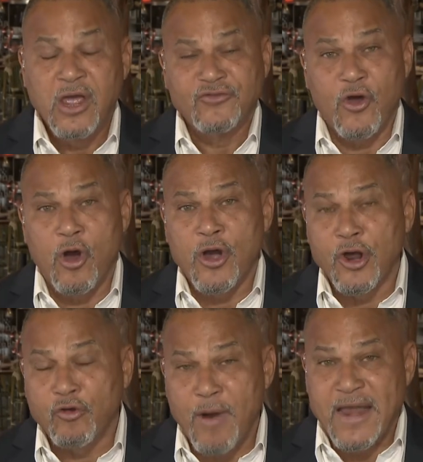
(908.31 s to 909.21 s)
to earn
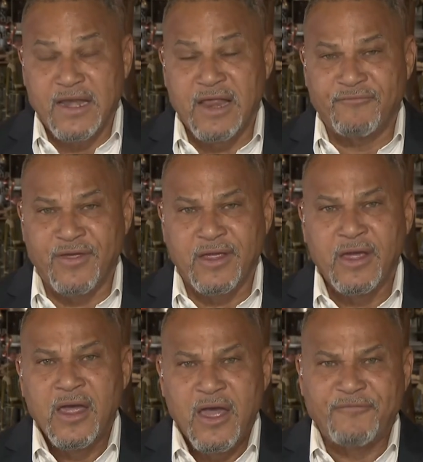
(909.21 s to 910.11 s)
a great living
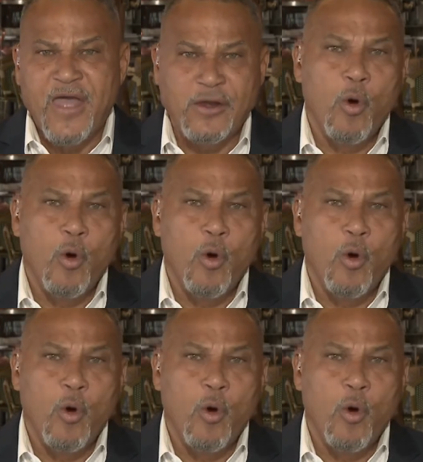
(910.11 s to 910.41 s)
if they